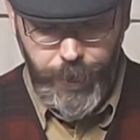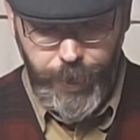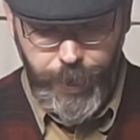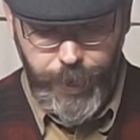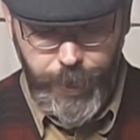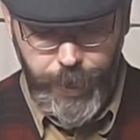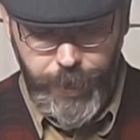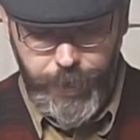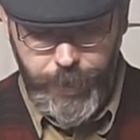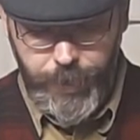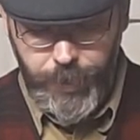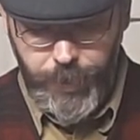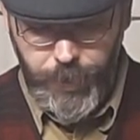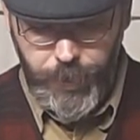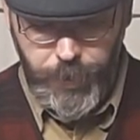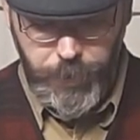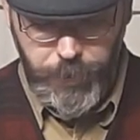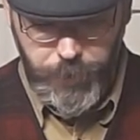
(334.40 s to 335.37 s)

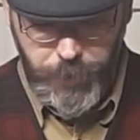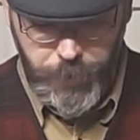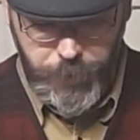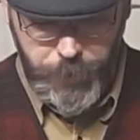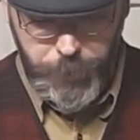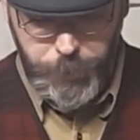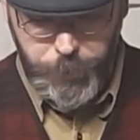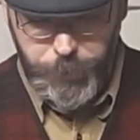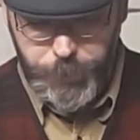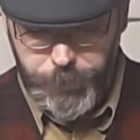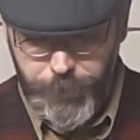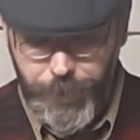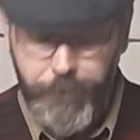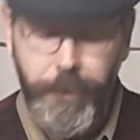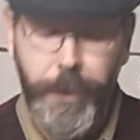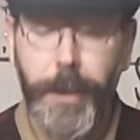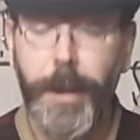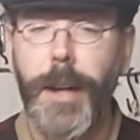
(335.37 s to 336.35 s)
and um,
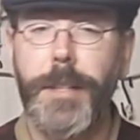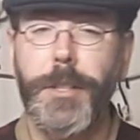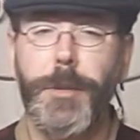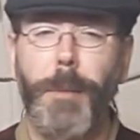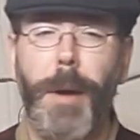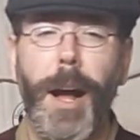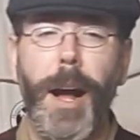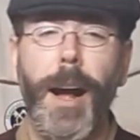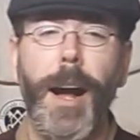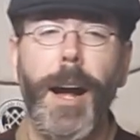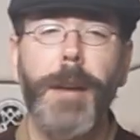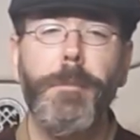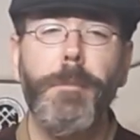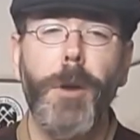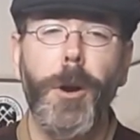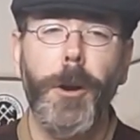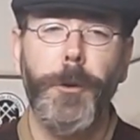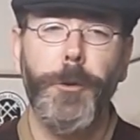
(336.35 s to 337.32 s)
even got some high
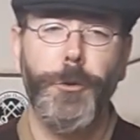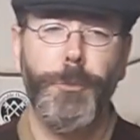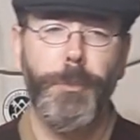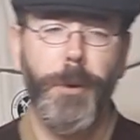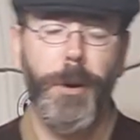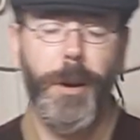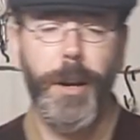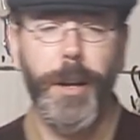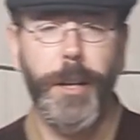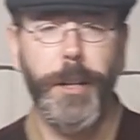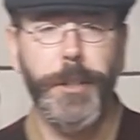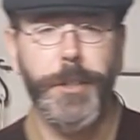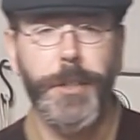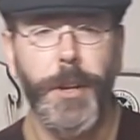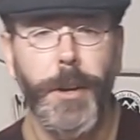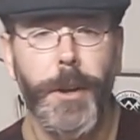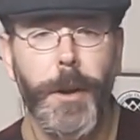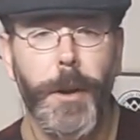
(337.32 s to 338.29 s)
marks
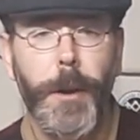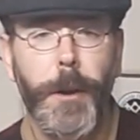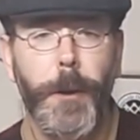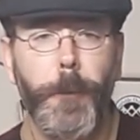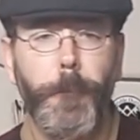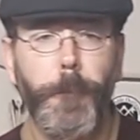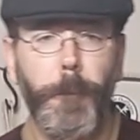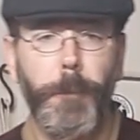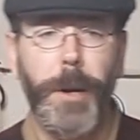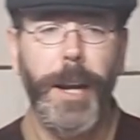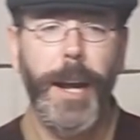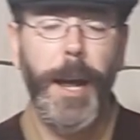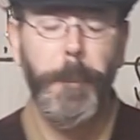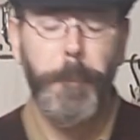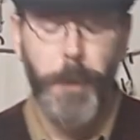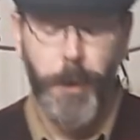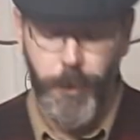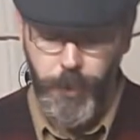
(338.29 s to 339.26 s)
praise from
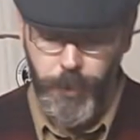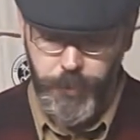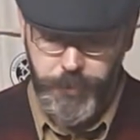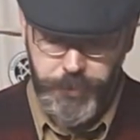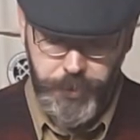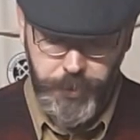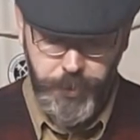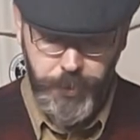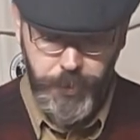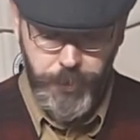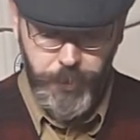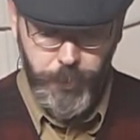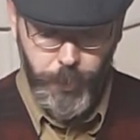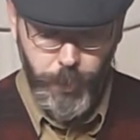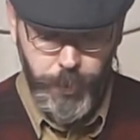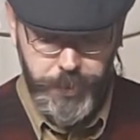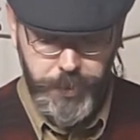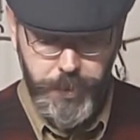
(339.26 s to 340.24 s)
Kephart
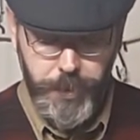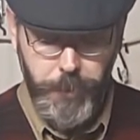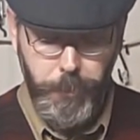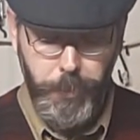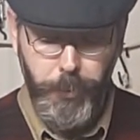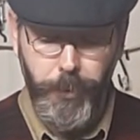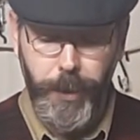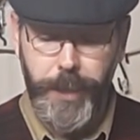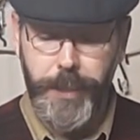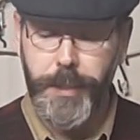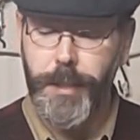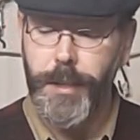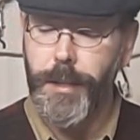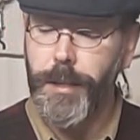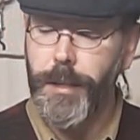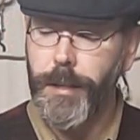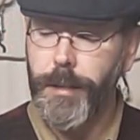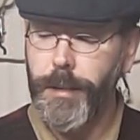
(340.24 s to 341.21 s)
was the
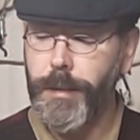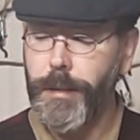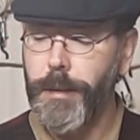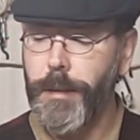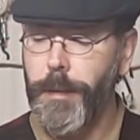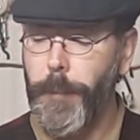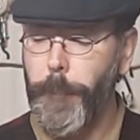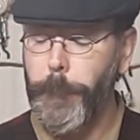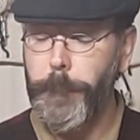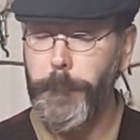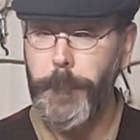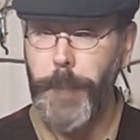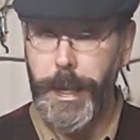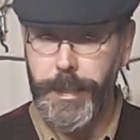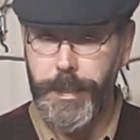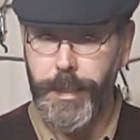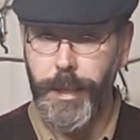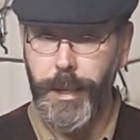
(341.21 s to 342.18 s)
Preston
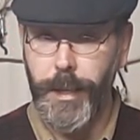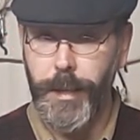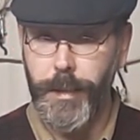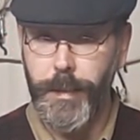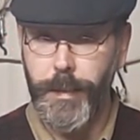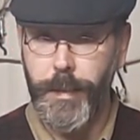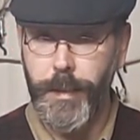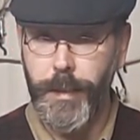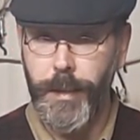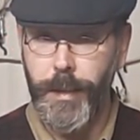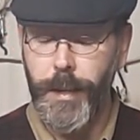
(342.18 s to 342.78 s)
mess kit.